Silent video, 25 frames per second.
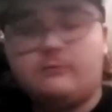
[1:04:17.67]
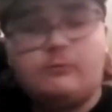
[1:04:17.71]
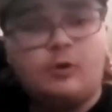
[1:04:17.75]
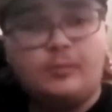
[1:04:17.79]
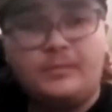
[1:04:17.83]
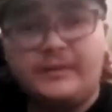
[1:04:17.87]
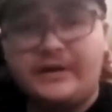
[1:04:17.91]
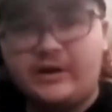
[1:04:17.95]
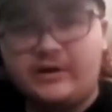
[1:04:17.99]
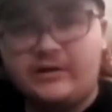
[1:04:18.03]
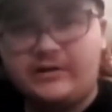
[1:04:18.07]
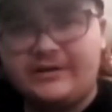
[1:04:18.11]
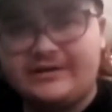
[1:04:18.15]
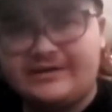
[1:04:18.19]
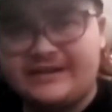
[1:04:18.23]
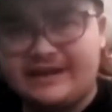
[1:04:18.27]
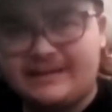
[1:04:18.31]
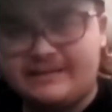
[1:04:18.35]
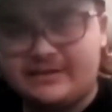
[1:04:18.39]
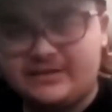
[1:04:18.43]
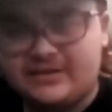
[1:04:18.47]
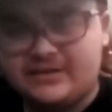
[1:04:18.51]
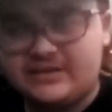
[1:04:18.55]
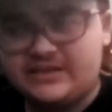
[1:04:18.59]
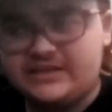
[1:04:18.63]
won't be going into
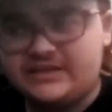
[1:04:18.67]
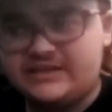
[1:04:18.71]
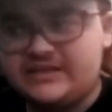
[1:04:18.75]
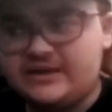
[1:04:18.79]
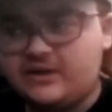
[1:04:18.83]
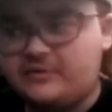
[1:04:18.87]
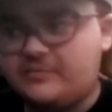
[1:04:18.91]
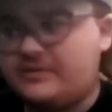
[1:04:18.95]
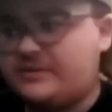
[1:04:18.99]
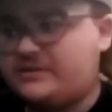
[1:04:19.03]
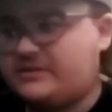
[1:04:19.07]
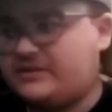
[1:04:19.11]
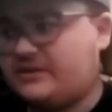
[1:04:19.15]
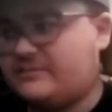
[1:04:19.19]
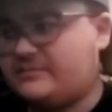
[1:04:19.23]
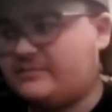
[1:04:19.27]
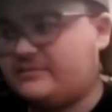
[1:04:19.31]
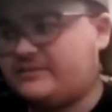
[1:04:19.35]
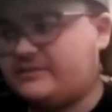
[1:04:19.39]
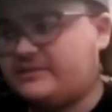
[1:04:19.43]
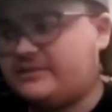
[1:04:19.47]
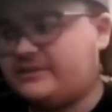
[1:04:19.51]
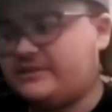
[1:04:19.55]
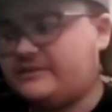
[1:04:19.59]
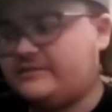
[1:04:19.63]
that much detail because
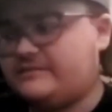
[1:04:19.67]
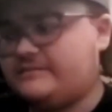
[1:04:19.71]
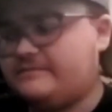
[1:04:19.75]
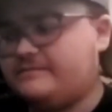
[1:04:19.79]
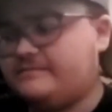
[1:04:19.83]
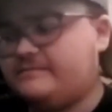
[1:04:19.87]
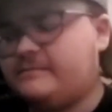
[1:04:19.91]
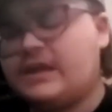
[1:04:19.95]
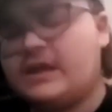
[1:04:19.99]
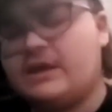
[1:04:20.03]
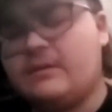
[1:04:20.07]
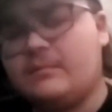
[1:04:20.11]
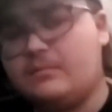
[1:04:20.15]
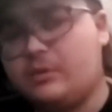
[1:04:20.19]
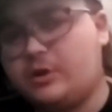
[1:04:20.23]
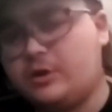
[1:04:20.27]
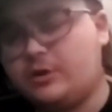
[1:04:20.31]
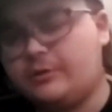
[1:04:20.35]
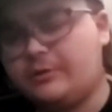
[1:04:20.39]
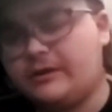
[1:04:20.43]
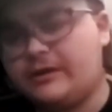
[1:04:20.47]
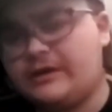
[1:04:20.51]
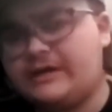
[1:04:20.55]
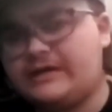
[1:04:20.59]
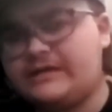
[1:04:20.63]
obviously
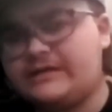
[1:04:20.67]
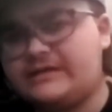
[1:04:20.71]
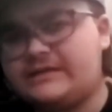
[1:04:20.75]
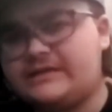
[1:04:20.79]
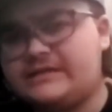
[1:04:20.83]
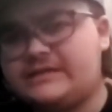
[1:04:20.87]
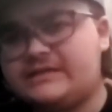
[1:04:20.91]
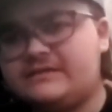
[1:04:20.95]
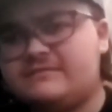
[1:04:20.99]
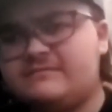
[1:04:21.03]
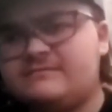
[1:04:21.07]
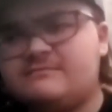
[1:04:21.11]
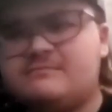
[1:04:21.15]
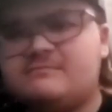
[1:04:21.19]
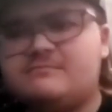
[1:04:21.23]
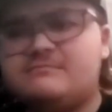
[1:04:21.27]
Blu-rays,